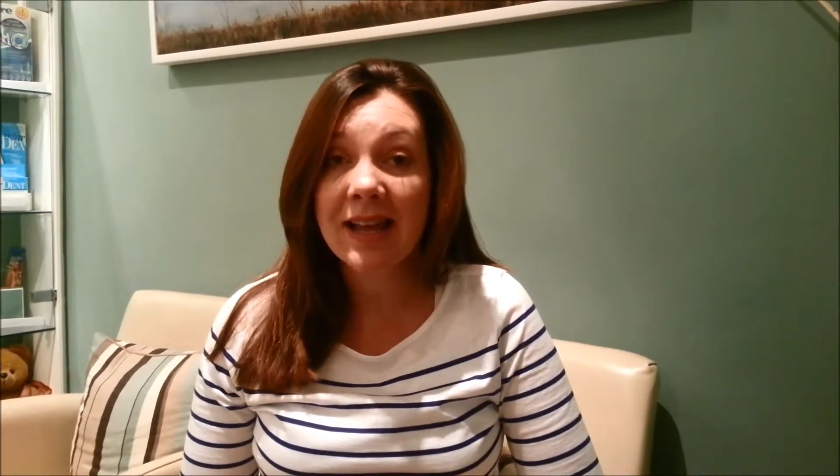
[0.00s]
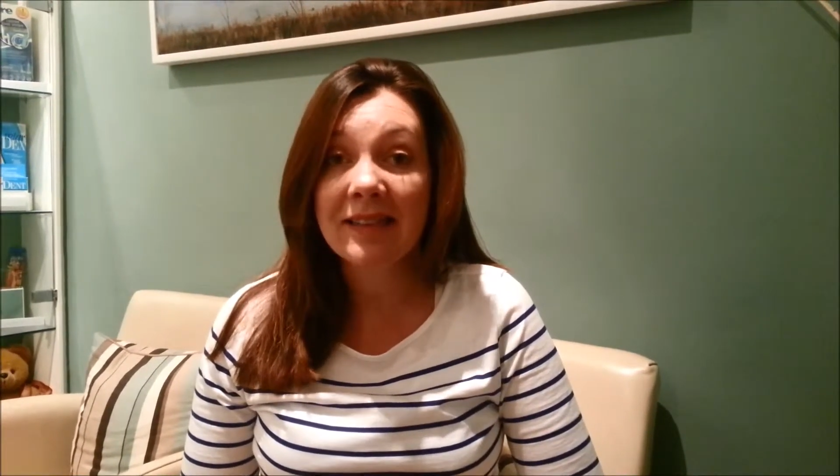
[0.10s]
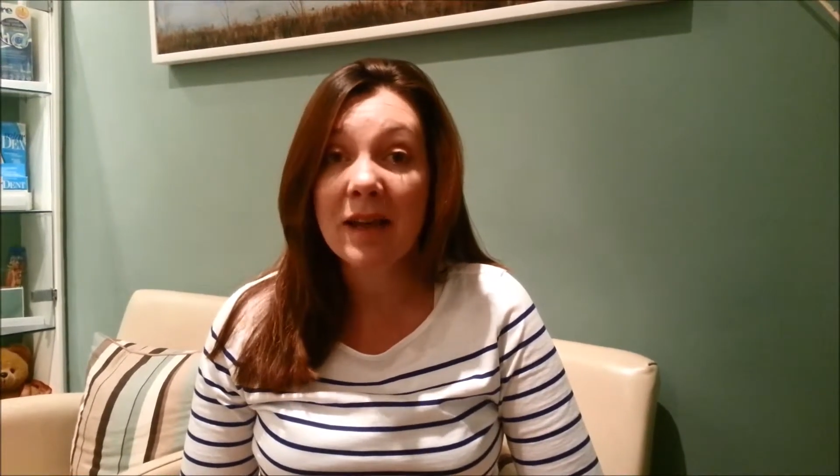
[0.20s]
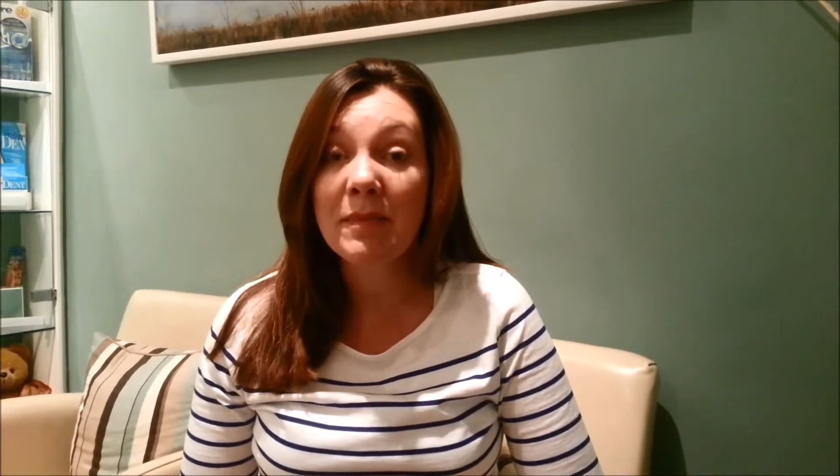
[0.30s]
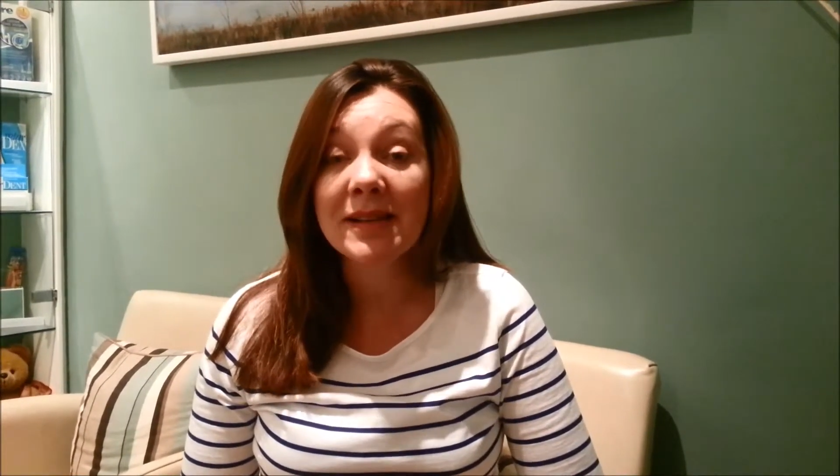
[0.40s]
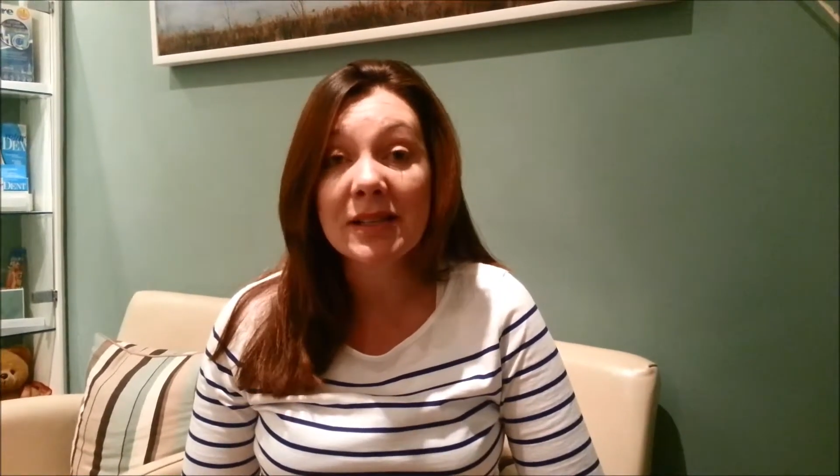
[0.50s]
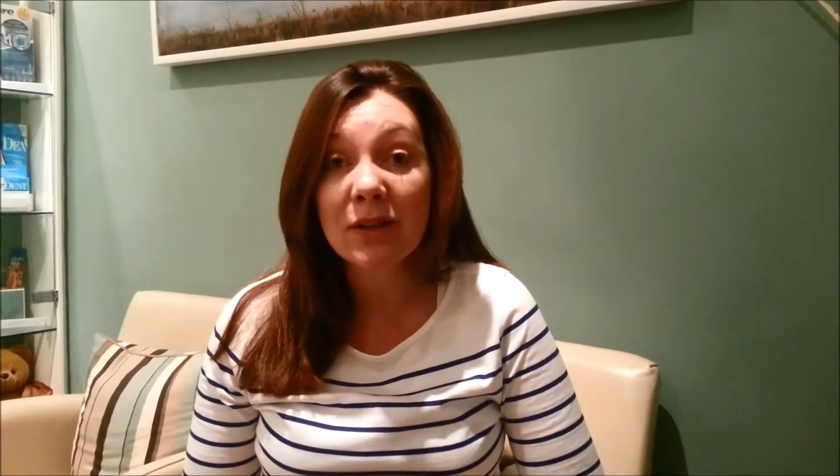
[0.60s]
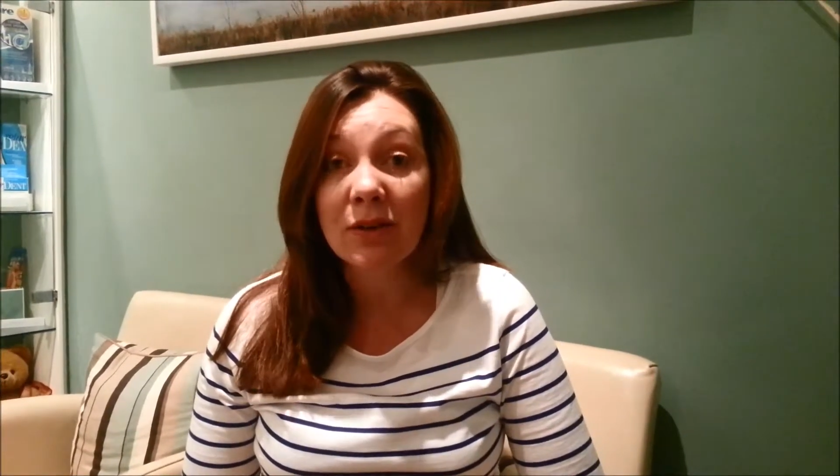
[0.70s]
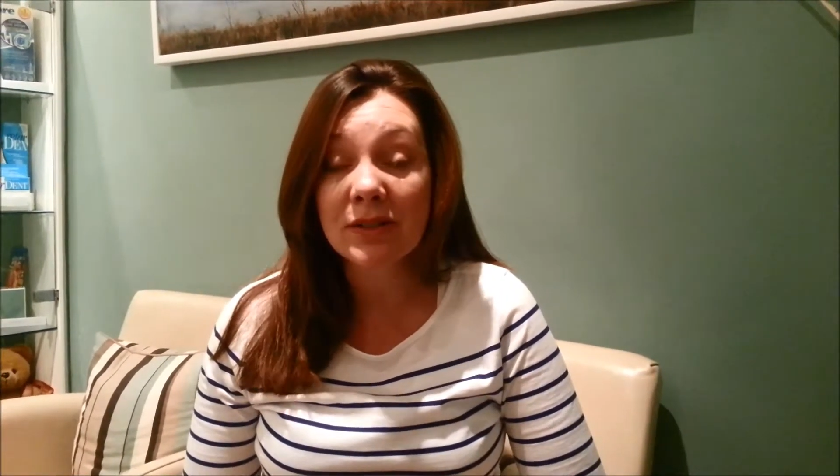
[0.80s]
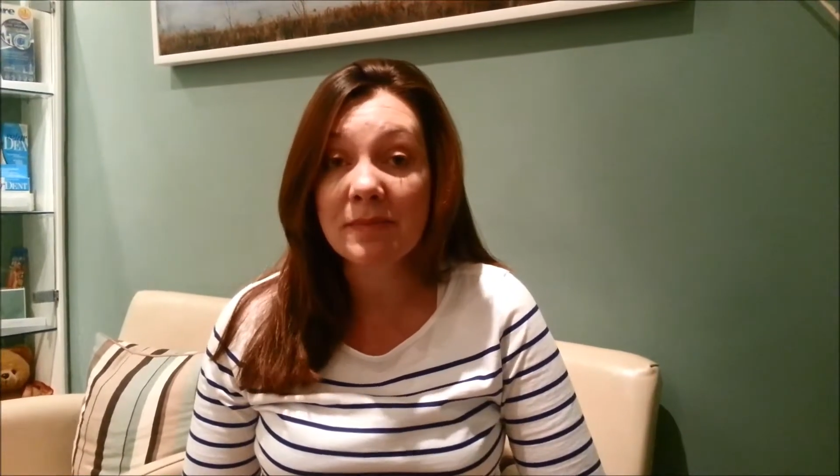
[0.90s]
and that meant a
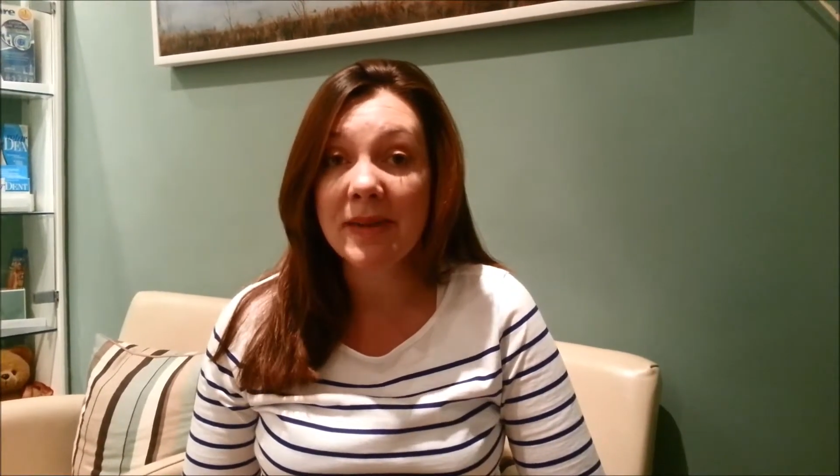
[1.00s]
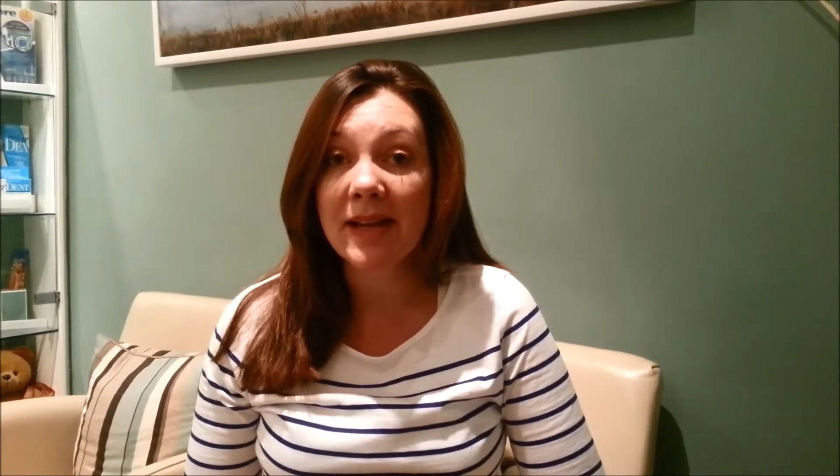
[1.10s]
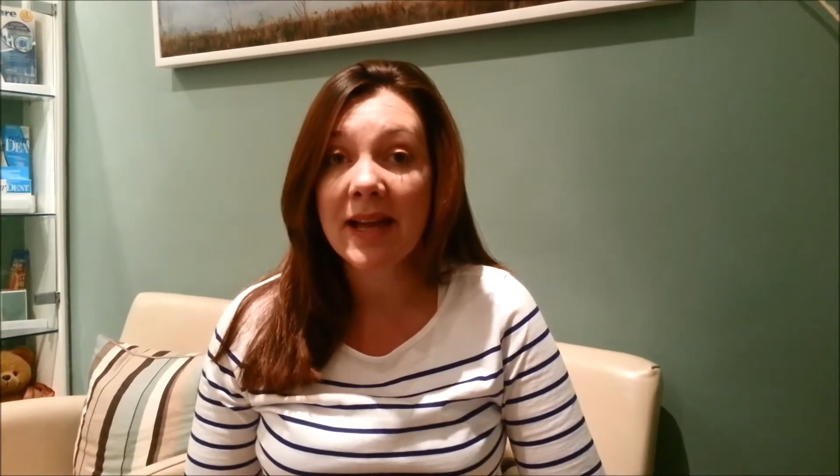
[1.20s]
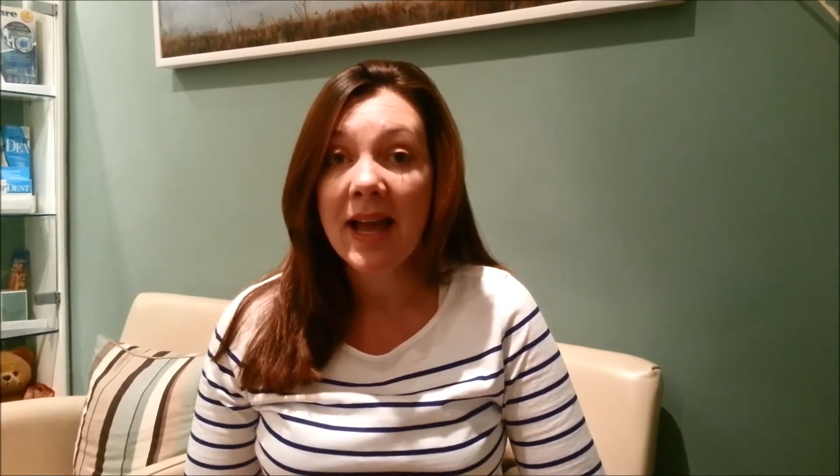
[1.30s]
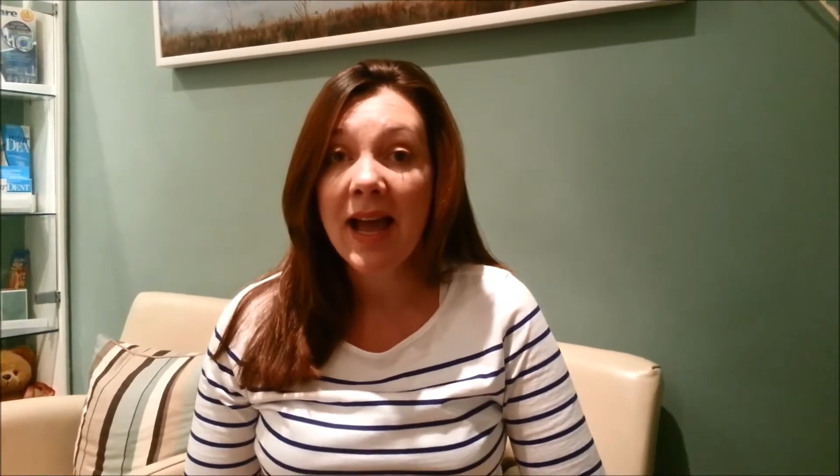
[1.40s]
lot to me,